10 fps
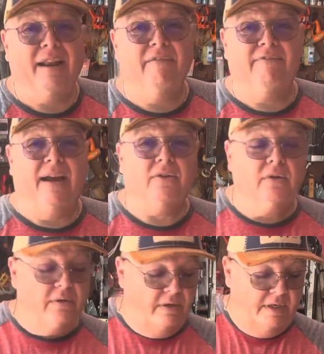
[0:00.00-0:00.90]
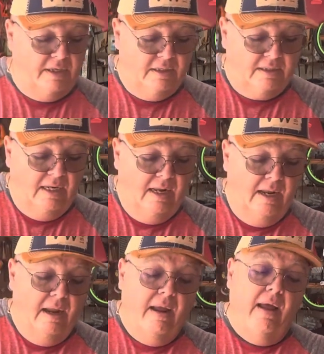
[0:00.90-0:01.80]
factor on these.
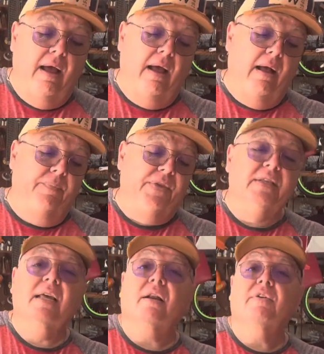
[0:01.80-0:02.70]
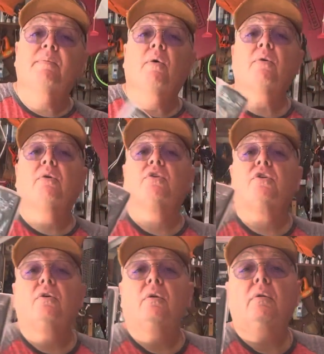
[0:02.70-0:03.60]
It's got a remote
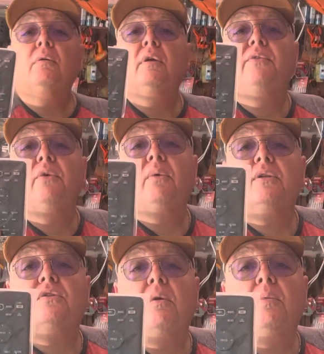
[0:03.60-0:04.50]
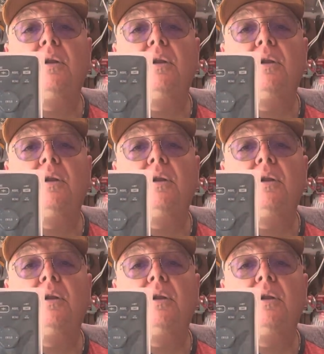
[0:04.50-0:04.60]
control. If you want someone